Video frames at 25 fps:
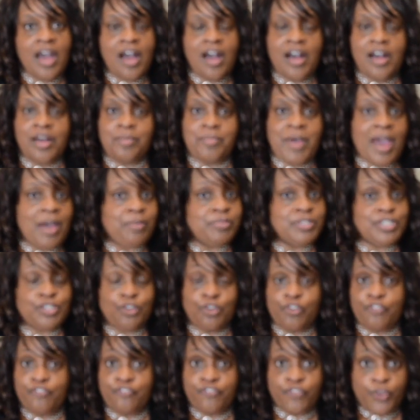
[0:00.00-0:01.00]
Um, I was
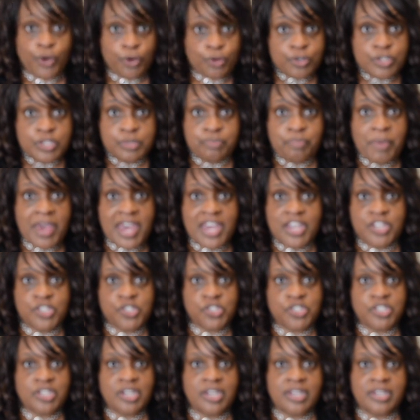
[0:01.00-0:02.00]
her first
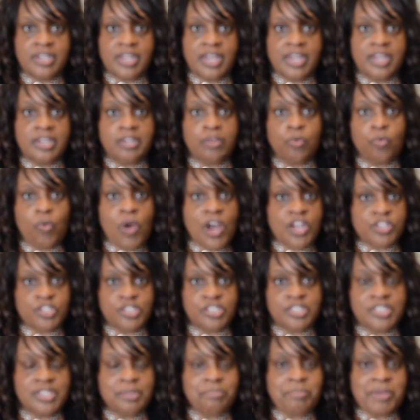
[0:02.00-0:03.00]
patient in the
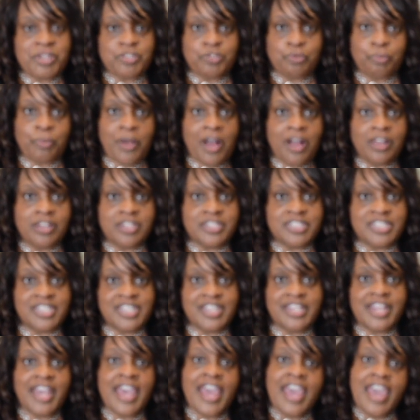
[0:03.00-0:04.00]
Washington
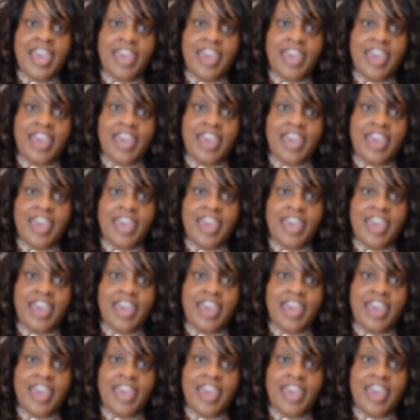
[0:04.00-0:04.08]
metropolitan